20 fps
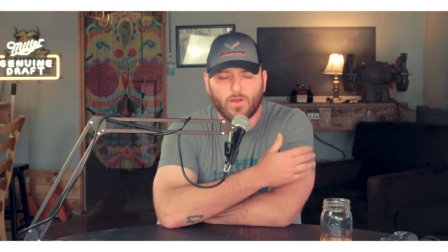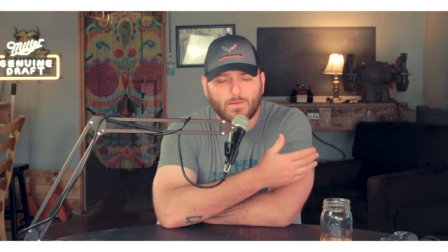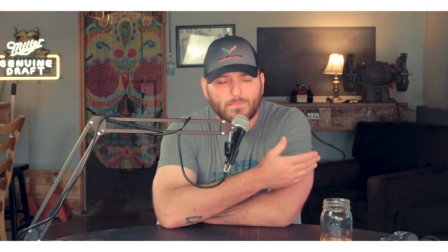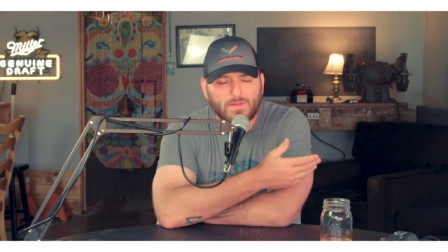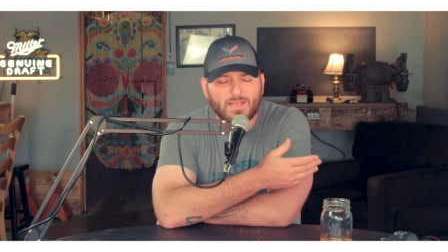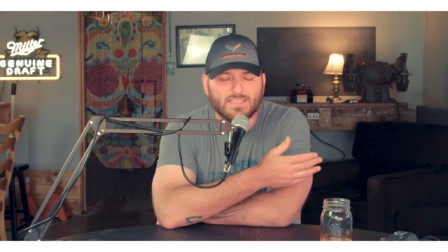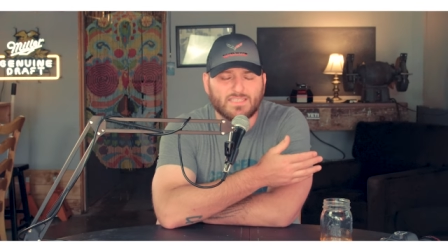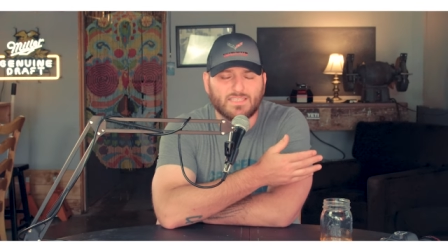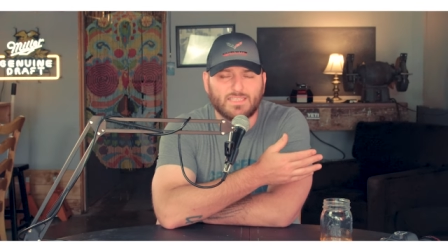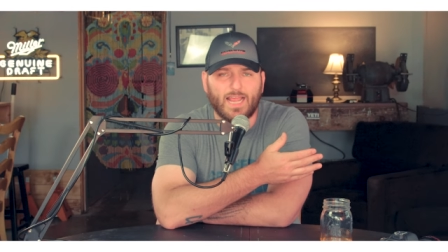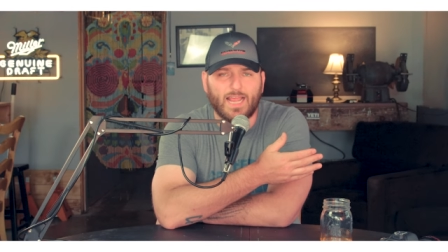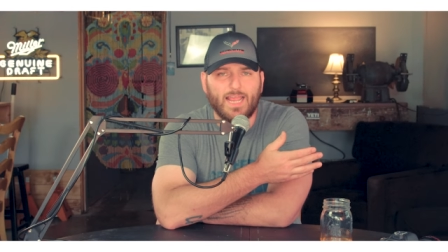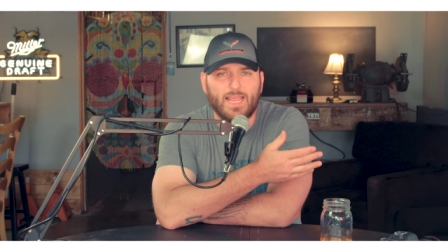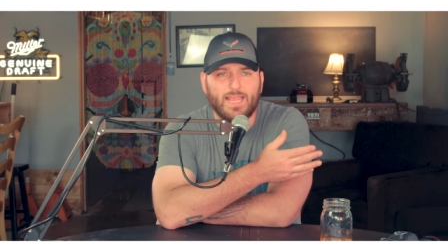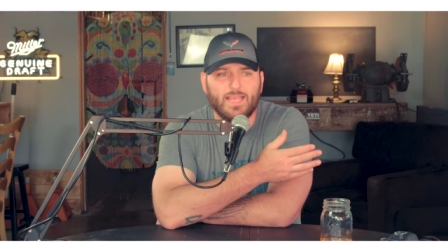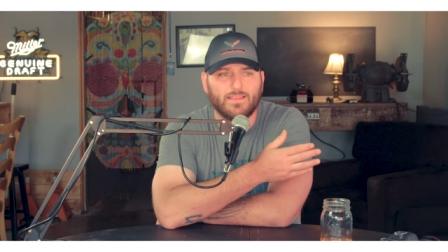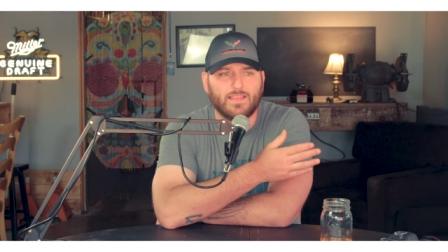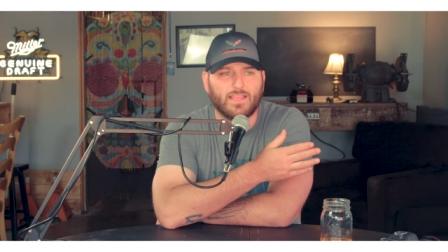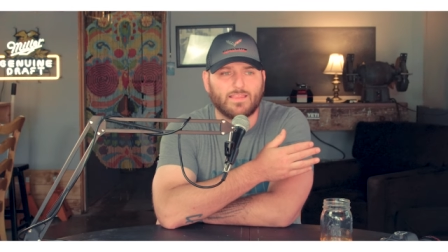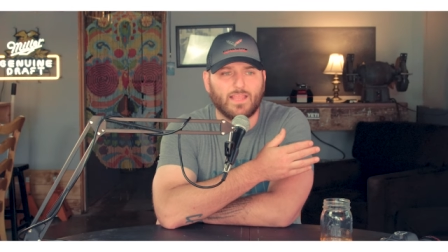Now, I'm not
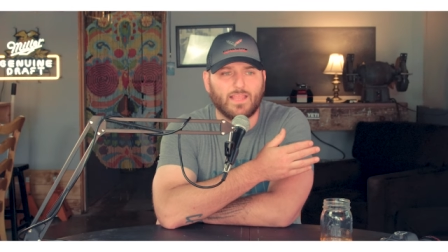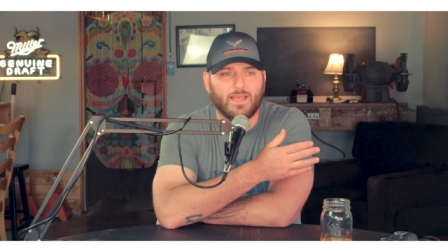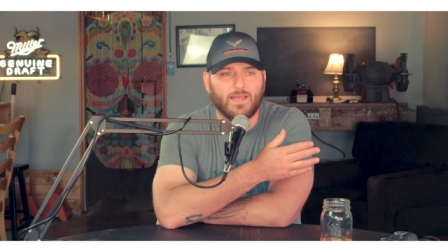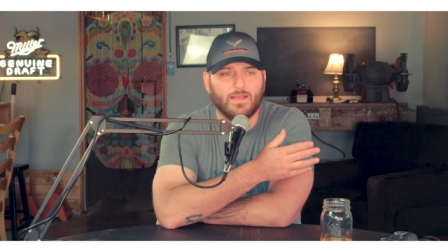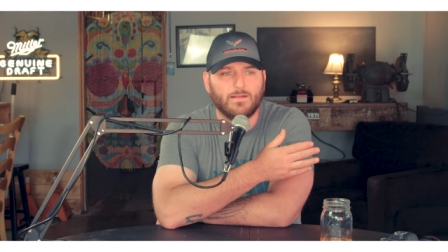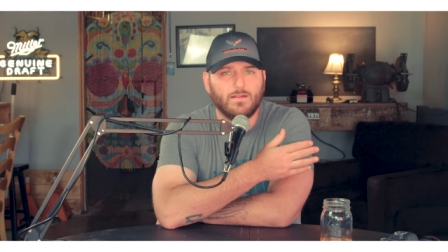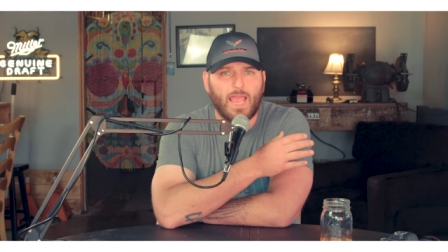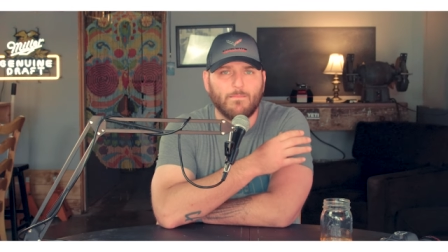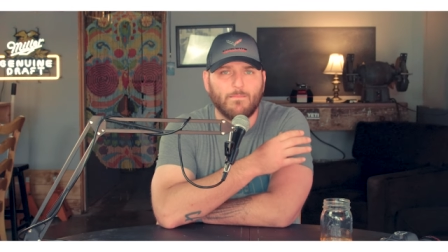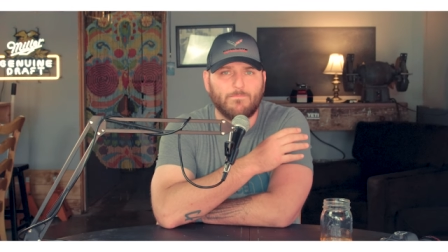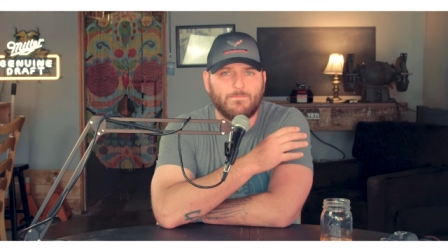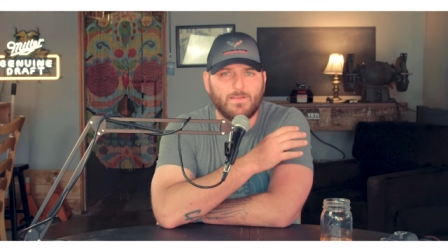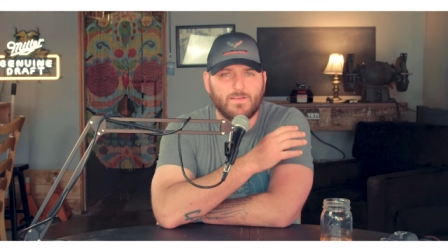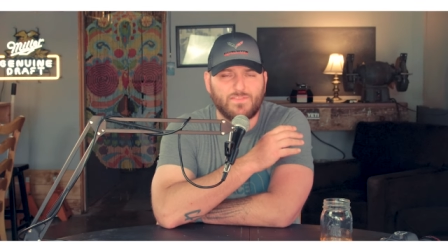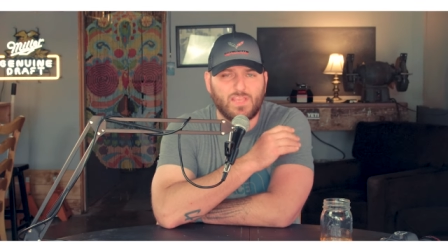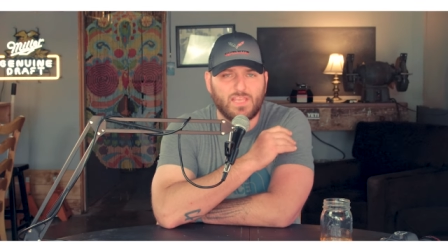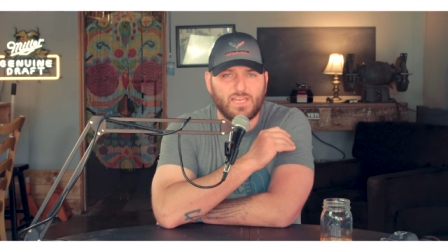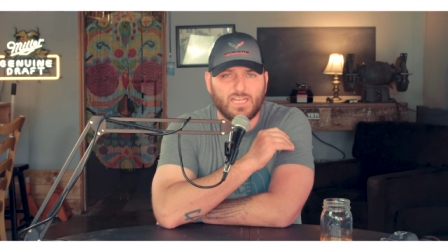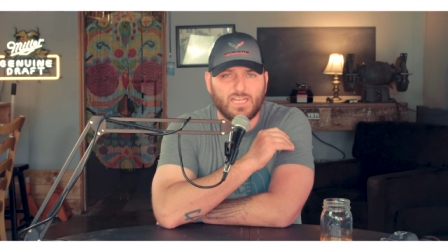saying that the M50